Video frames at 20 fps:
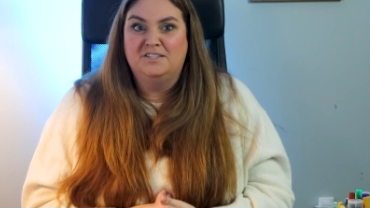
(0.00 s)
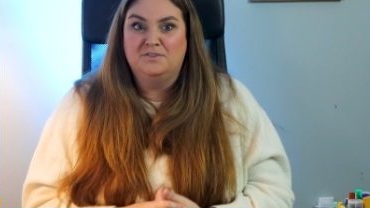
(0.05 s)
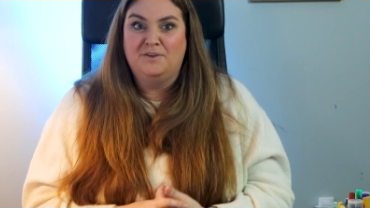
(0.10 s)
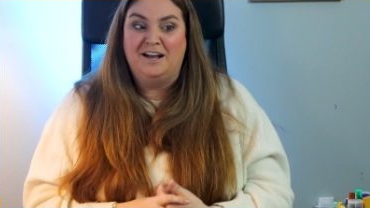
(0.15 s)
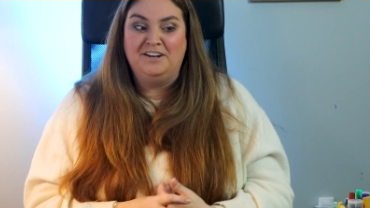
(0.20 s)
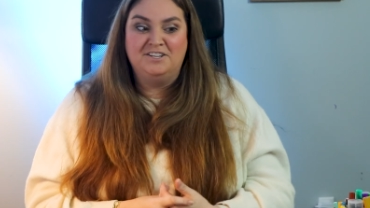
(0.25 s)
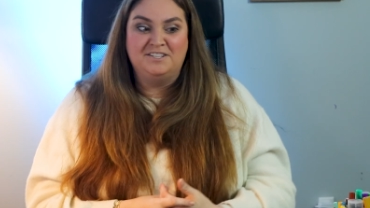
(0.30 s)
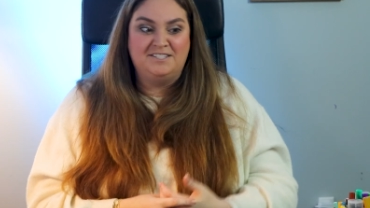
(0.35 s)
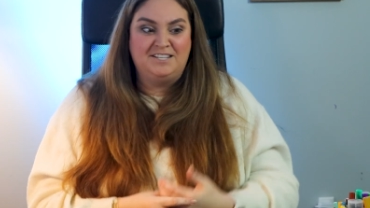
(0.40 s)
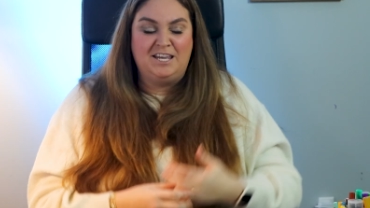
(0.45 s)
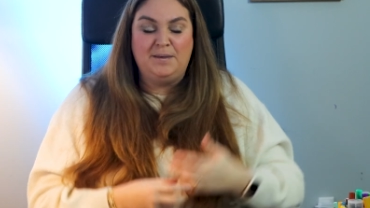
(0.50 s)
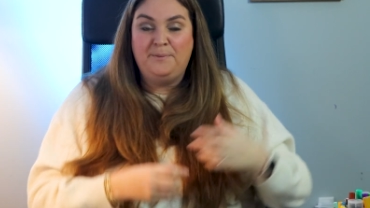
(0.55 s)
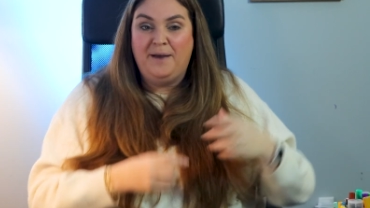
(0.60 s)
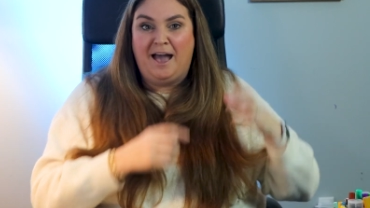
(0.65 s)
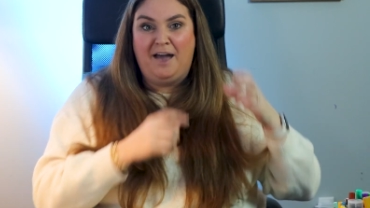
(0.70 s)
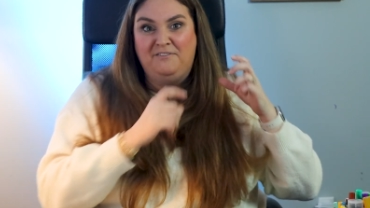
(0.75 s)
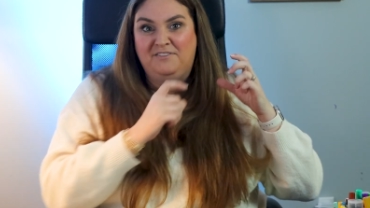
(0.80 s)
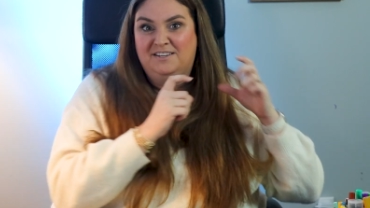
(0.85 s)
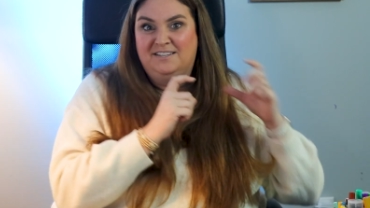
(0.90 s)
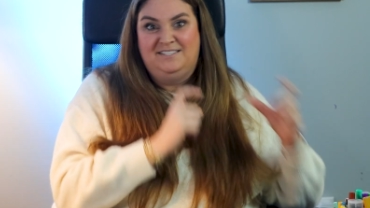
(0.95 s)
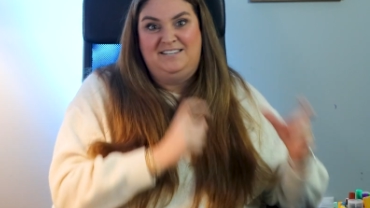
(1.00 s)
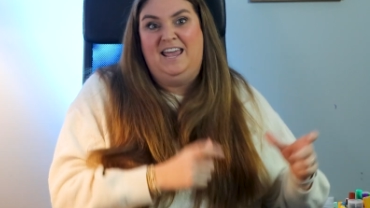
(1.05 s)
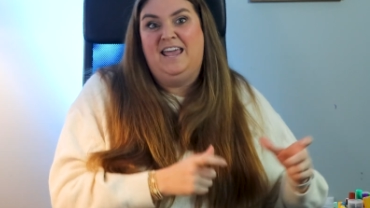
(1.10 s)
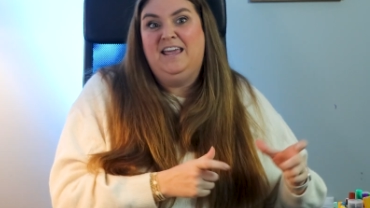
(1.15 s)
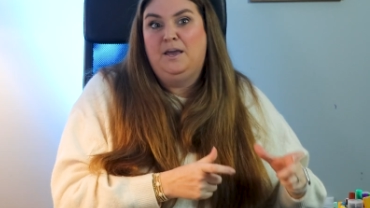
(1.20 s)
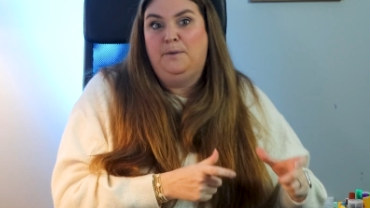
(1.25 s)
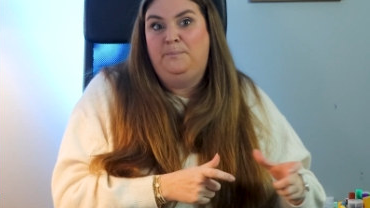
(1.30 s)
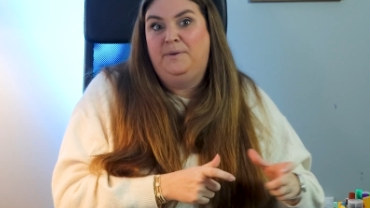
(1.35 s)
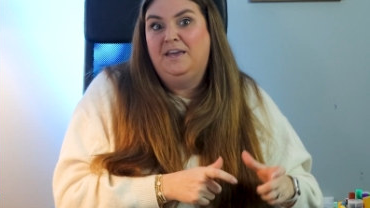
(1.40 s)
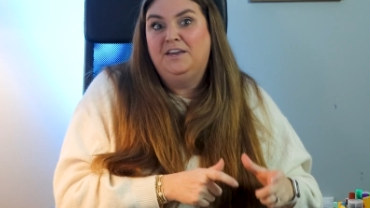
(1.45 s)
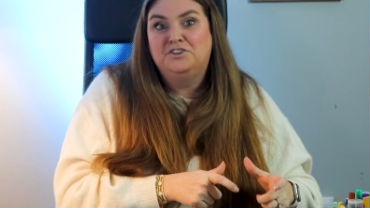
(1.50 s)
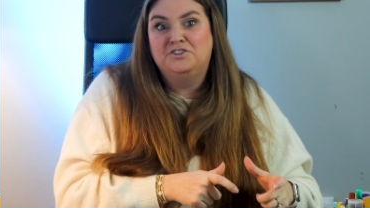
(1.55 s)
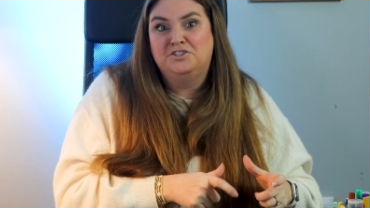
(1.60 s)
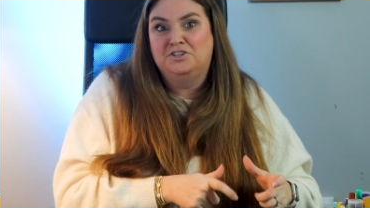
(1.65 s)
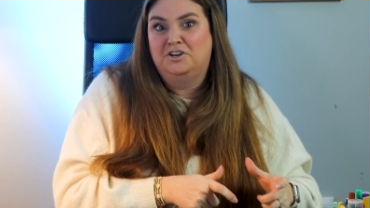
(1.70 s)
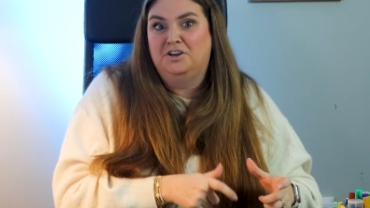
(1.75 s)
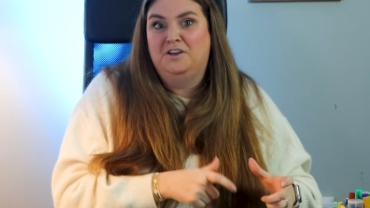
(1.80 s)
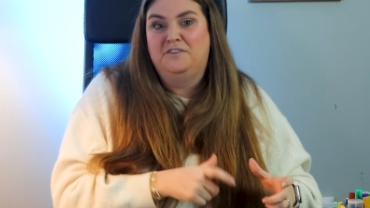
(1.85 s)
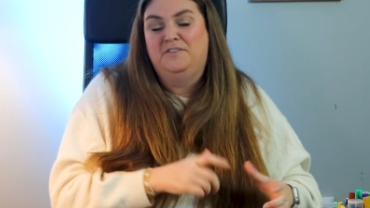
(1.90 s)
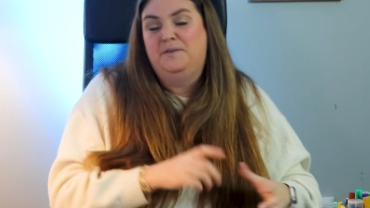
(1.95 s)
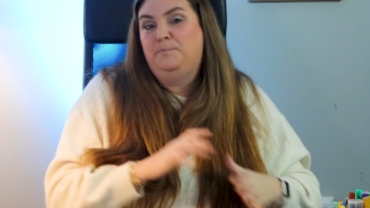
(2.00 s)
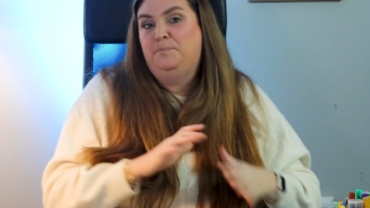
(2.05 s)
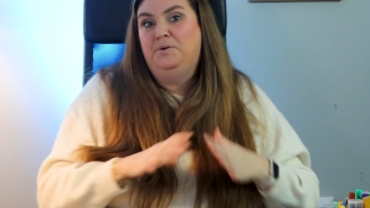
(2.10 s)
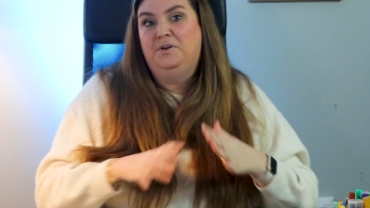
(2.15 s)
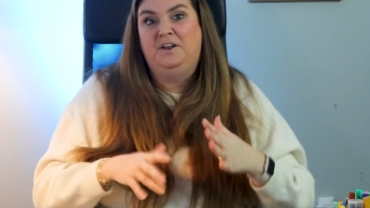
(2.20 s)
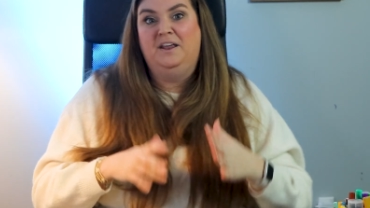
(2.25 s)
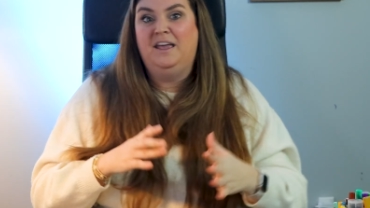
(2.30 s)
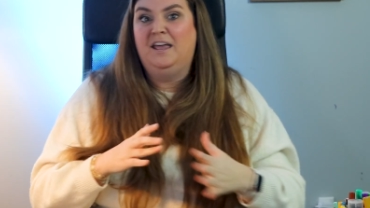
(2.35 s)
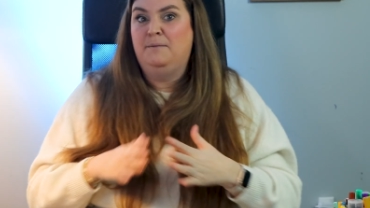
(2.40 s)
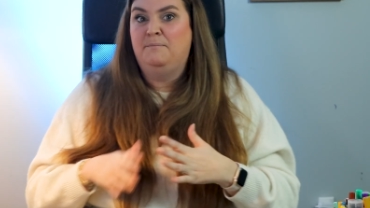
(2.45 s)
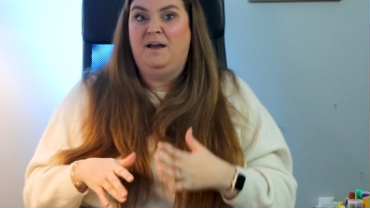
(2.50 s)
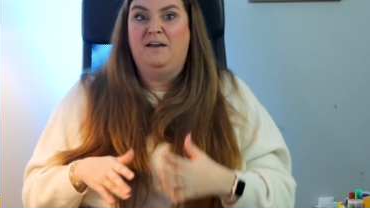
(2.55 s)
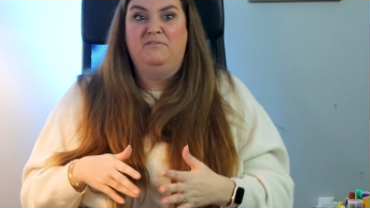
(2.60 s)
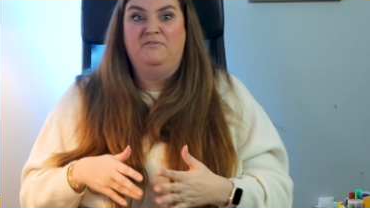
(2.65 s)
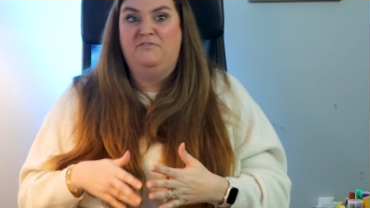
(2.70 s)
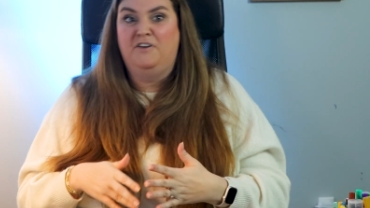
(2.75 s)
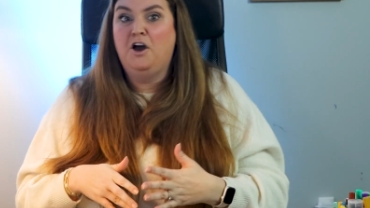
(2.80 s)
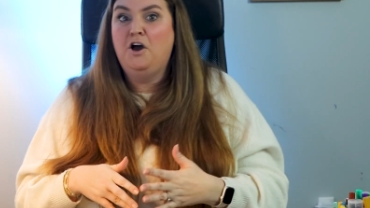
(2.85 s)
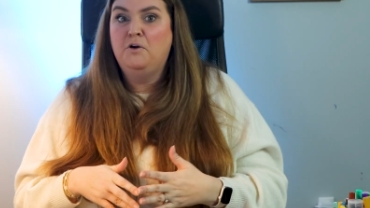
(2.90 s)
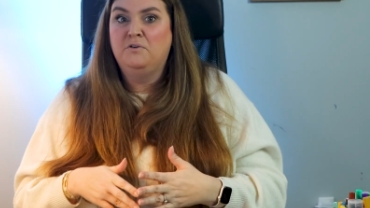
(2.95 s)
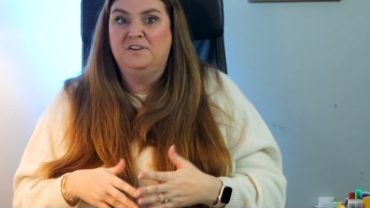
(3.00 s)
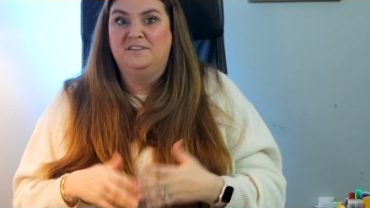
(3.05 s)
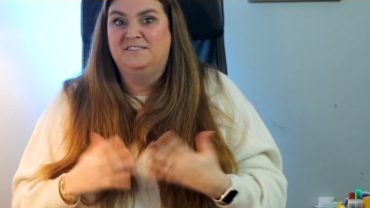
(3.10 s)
so I just keep having to take a picture and then put it in my phone,